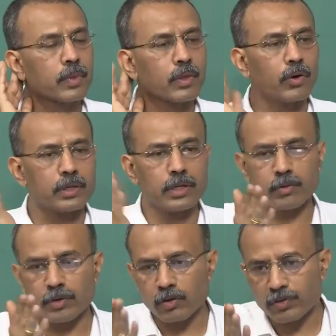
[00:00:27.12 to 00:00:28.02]
there was a
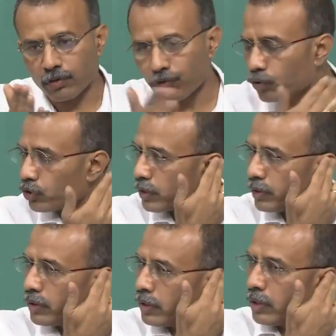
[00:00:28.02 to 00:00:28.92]
little bit of
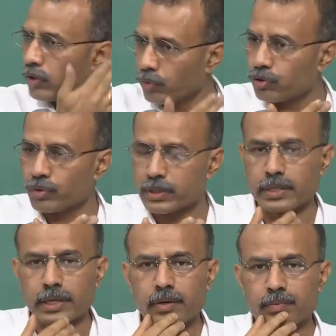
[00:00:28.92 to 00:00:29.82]
confusion which was
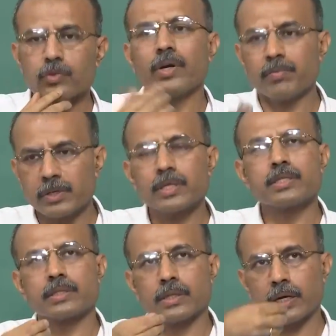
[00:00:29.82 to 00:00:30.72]
there. So, let me
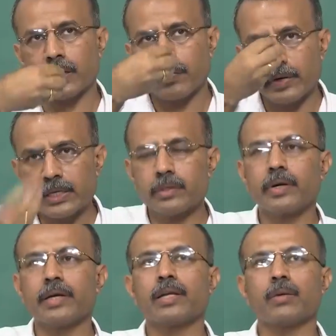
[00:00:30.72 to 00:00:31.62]
just
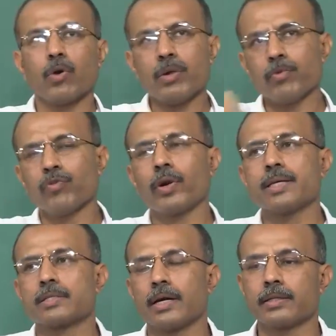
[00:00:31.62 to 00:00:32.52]
reiterate that point before I
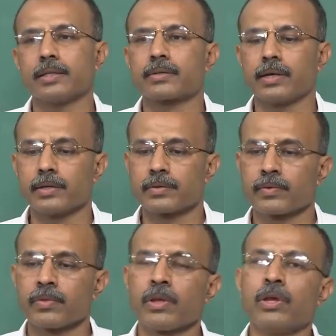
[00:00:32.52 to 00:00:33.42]
start this class.
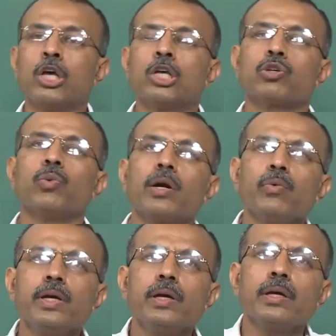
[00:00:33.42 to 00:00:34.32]
So, what
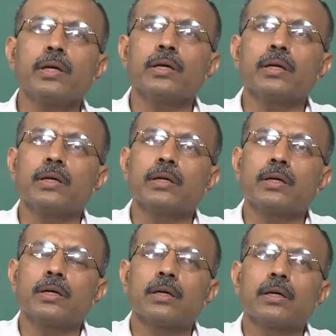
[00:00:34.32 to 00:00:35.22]
we
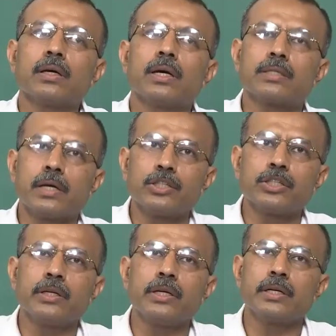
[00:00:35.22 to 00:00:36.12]

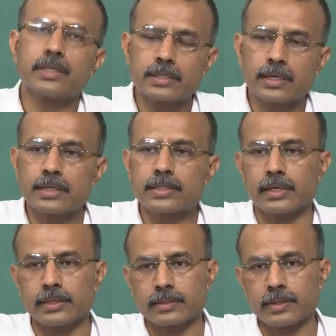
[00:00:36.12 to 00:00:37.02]
essentially discussed
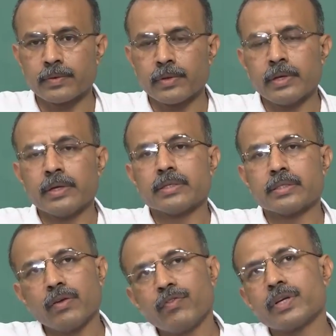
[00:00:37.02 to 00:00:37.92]
is,
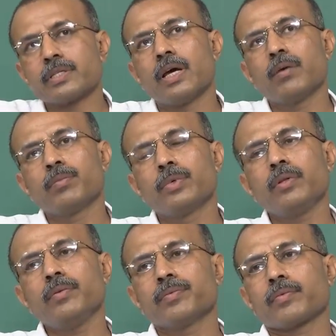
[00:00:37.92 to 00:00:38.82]
say for
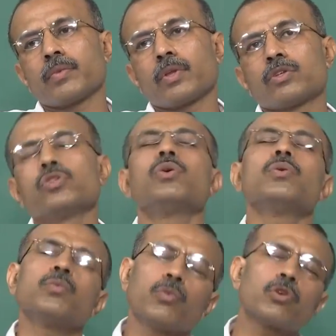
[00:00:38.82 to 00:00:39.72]
example, so
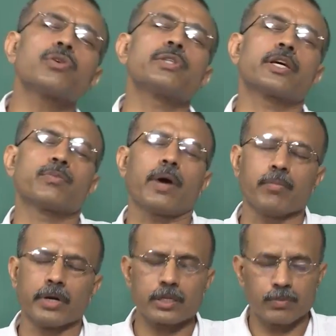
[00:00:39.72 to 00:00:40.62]
what was the
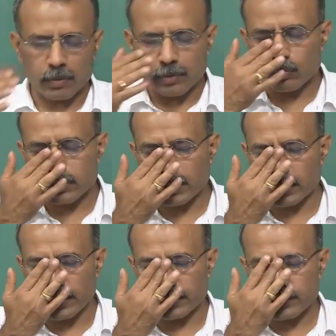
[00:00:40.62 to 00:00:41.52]
experiment? Experiment was
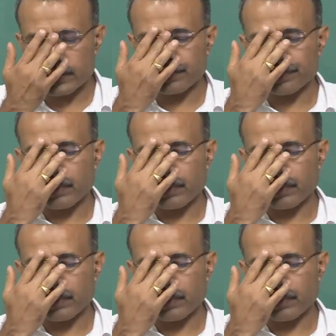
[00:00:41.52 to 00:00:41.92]
done like this.